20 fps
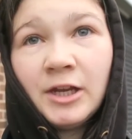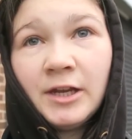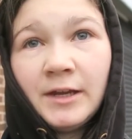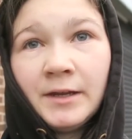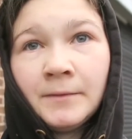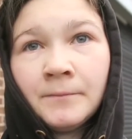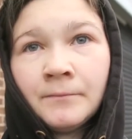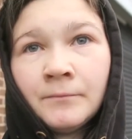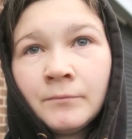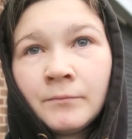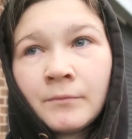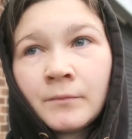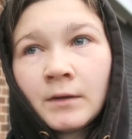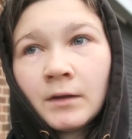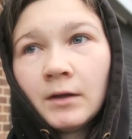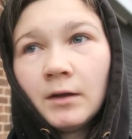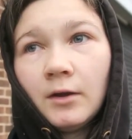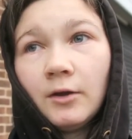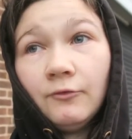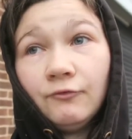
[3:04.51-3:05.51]
it
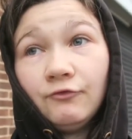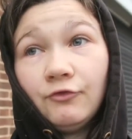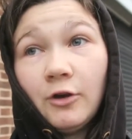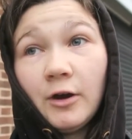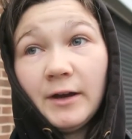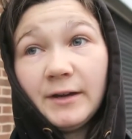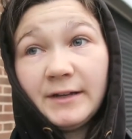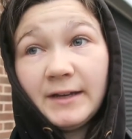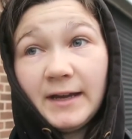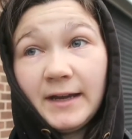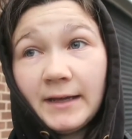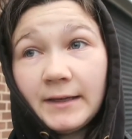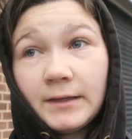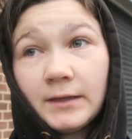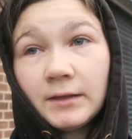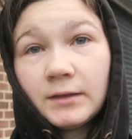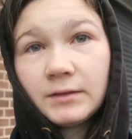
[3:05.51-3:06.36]
on Friday.